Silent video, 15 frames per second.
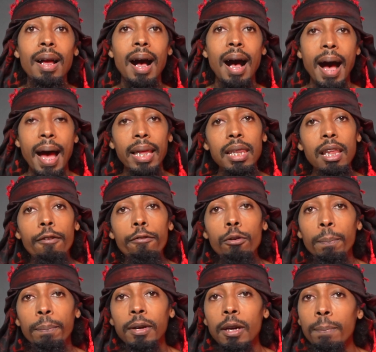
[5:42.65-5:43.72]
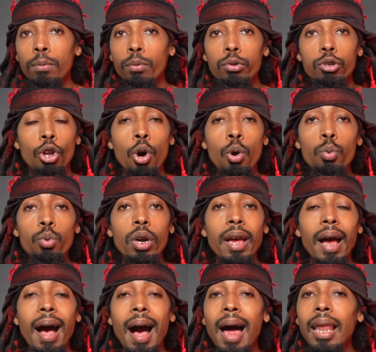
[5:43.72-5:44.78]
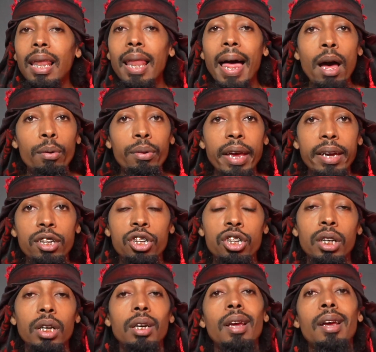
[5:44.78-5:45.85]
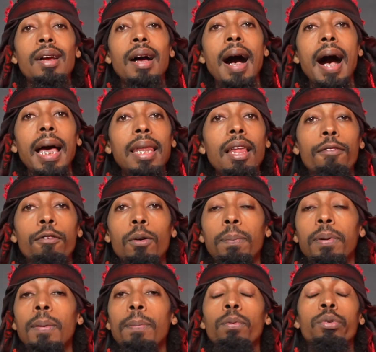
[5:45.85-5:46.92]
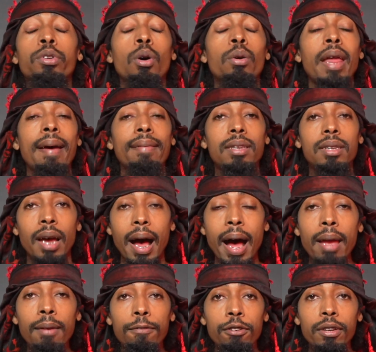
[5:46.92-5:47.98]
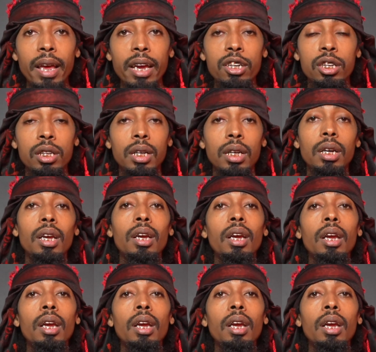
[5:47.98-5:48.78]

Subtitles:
High-level people don't allow that shit. High-level people don't have time for that shit.